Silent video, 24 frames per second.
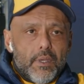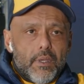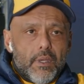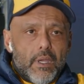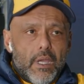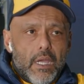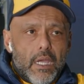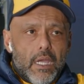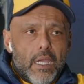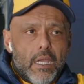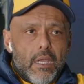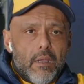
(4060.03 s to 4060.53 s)

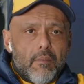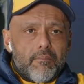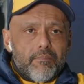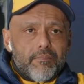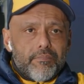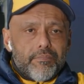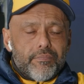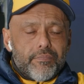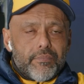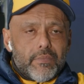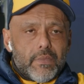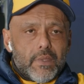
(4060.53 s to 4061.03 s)
I
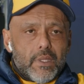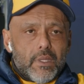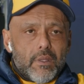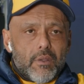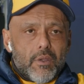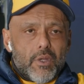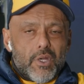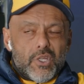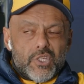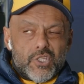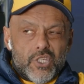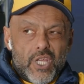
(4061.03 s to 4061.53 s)

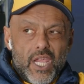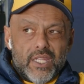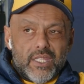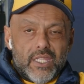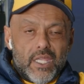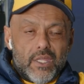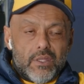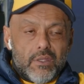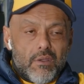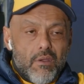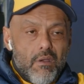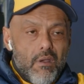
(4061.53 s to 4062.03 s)
got a shack
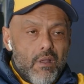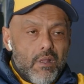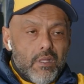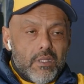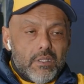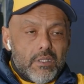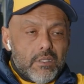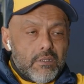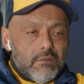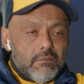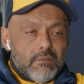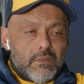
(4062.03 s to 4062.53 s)
down the
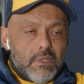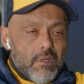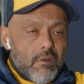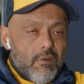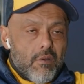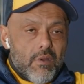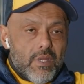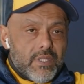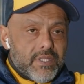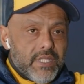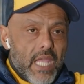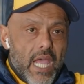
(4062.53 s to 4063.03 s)
island and,
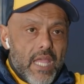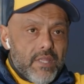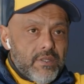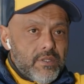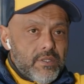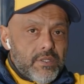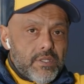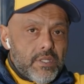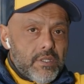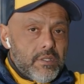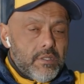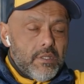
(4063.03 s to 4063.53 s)
we had
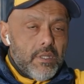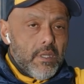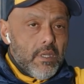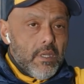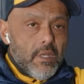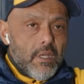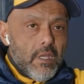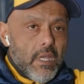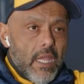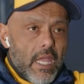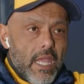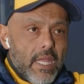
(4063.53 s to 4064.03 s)
Duttons and
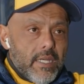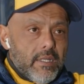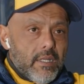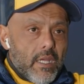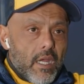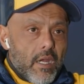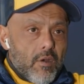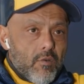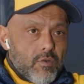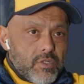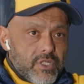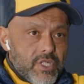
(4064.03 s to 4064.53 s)

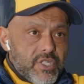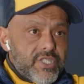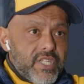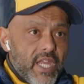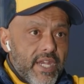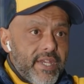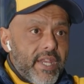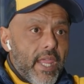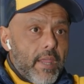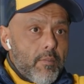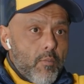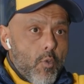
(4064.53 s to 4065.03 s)
it was a
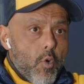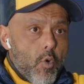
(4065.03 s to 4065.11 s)
Saturday